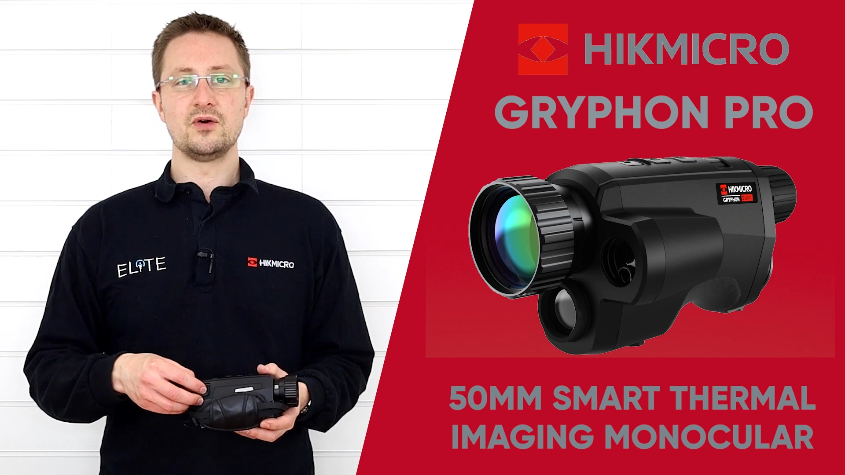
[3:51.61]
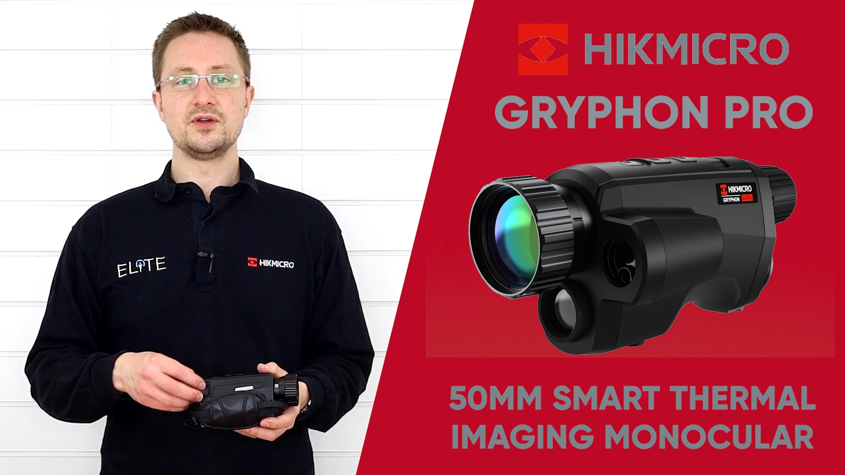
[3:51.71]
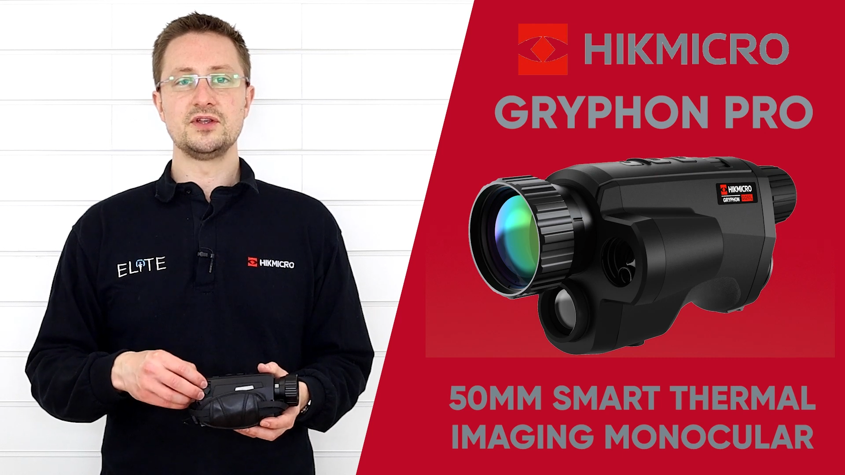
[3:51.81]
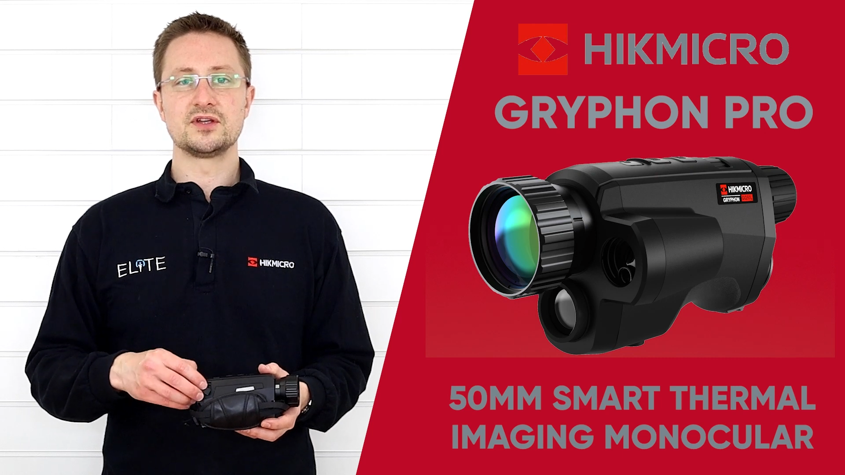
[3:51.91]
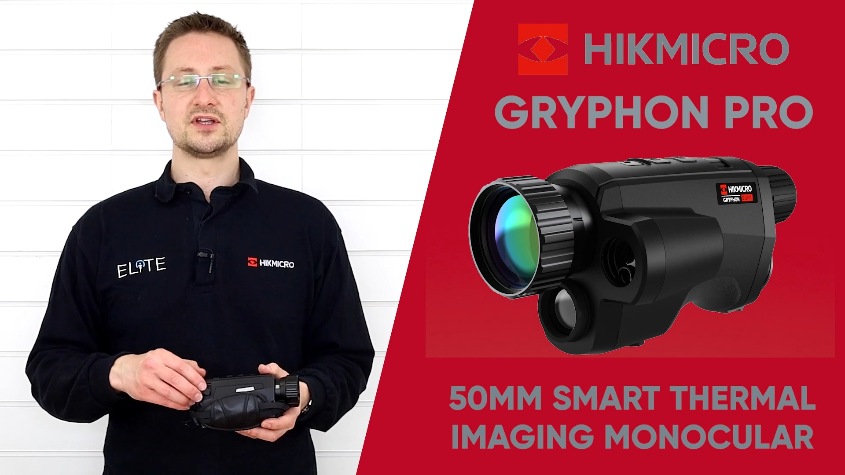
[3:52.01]
or
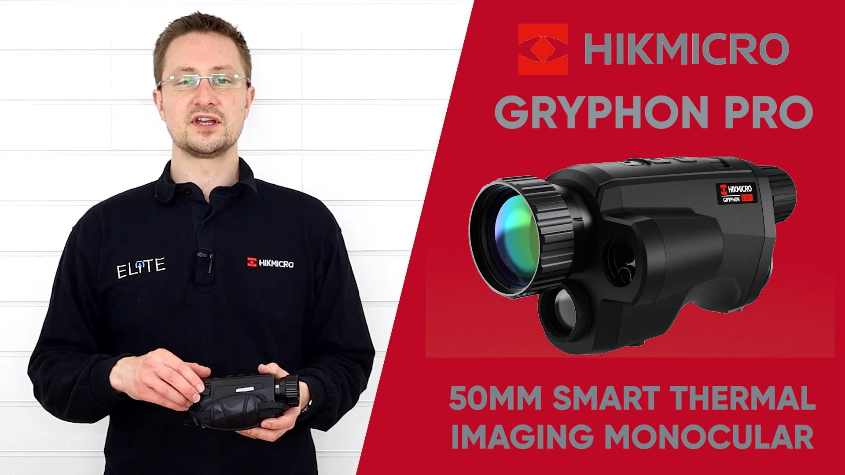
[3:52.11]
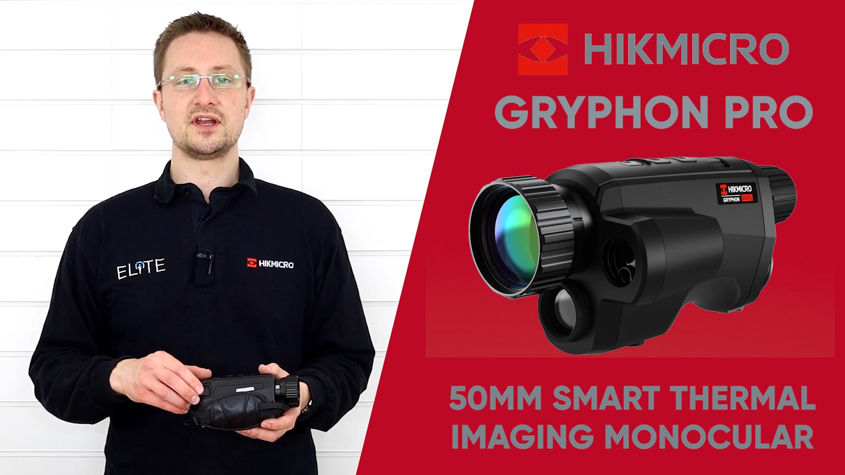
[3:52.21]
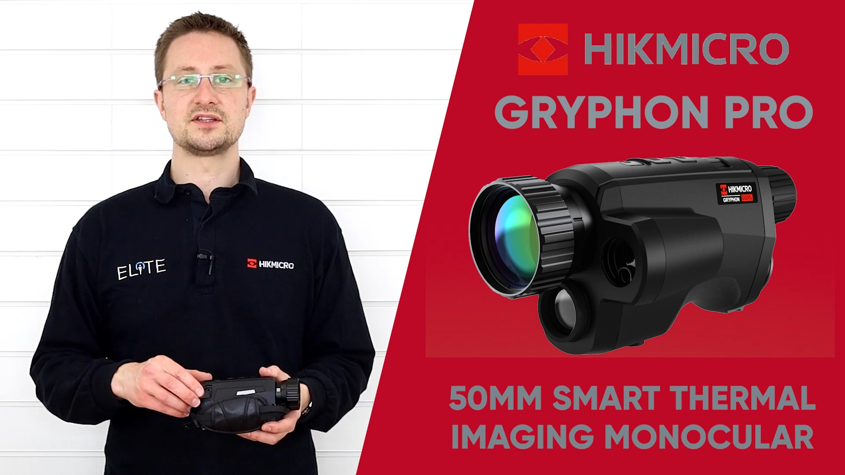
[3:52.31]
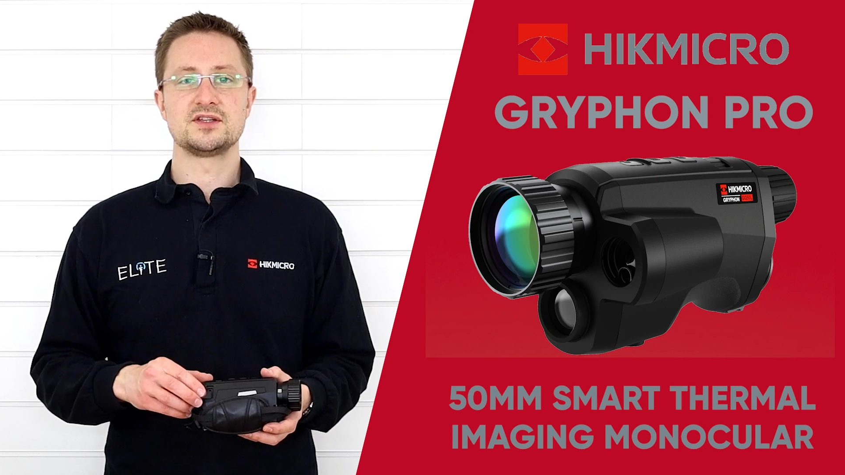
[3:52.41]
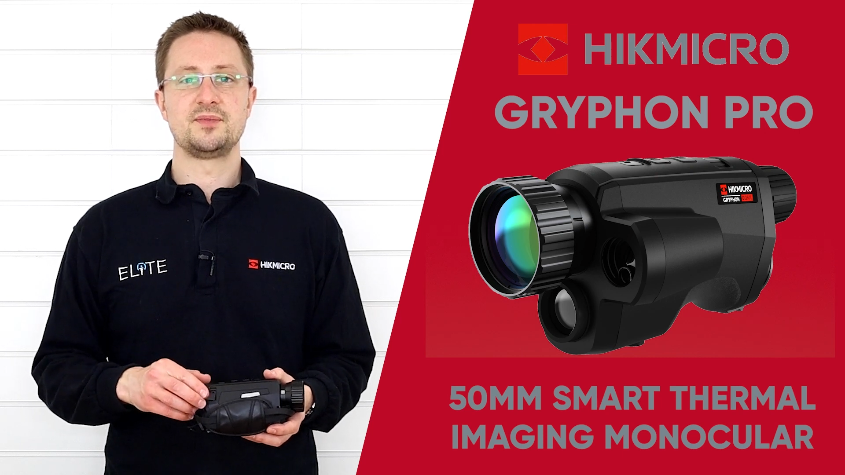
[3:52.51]
you can
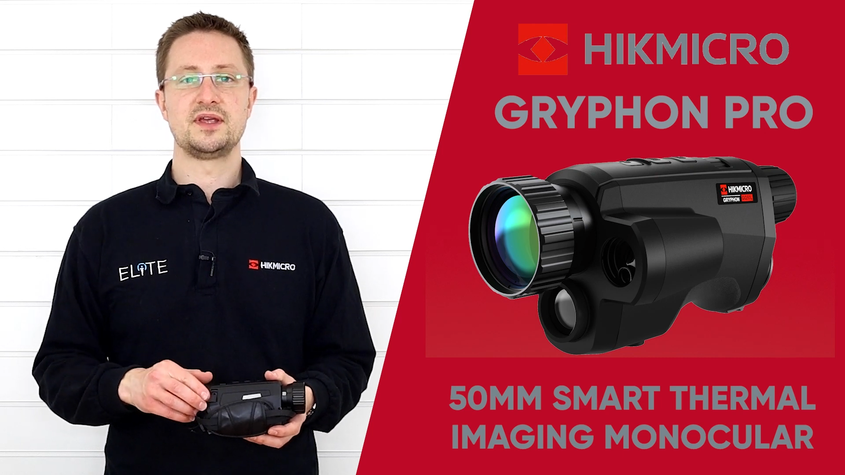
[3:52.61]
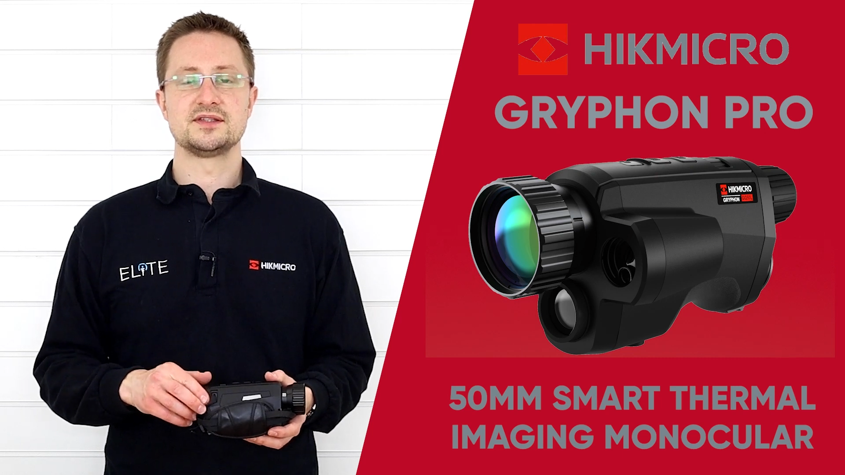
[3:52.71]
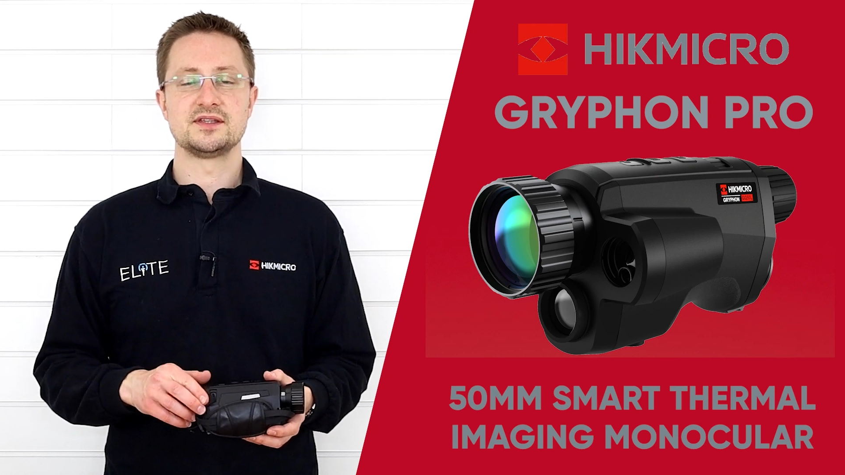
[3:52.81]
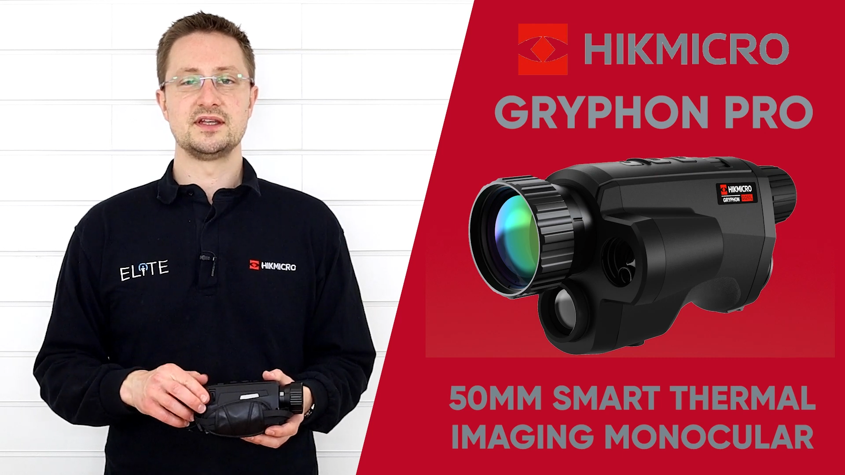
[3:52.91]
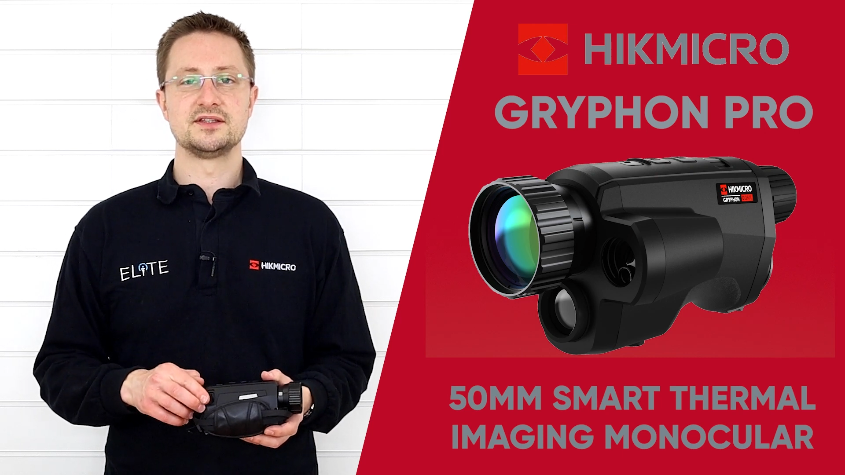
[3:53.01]
connect to your
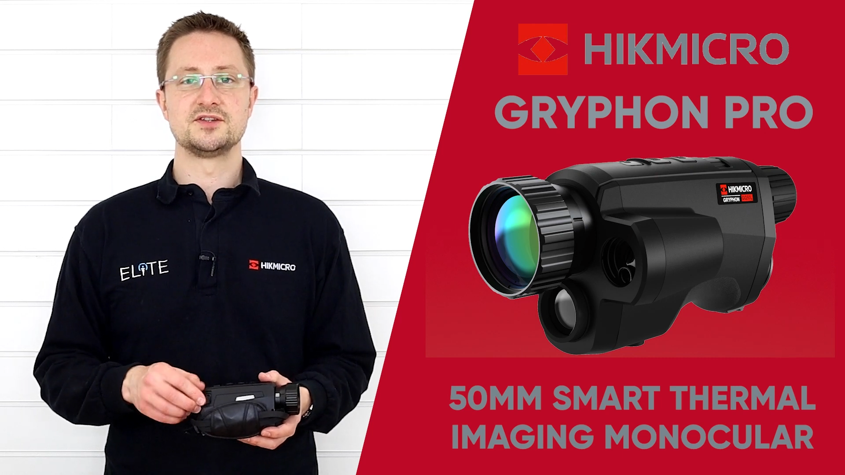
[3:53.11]
PC